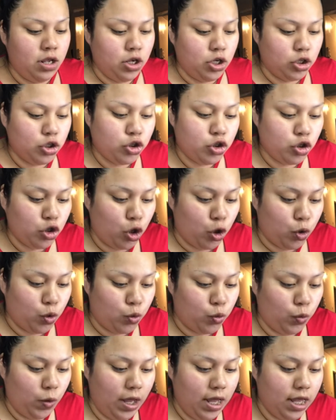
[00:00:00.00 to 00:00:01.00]
So
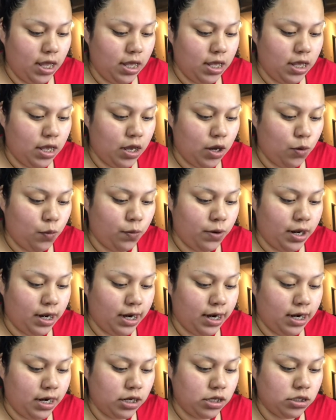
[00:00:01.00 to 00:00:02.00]
we're
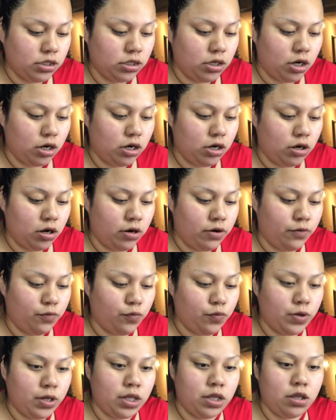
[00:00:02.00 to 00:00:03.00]
gonna start off
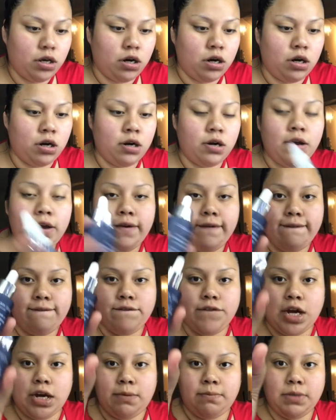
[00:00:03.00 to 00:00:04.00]
with our
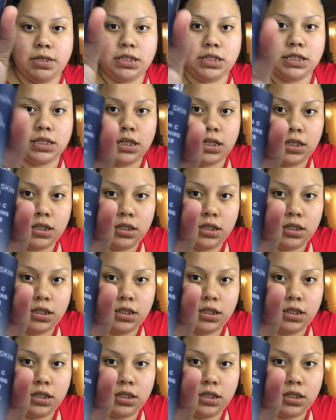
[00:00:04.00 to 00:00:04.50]
vitamin C.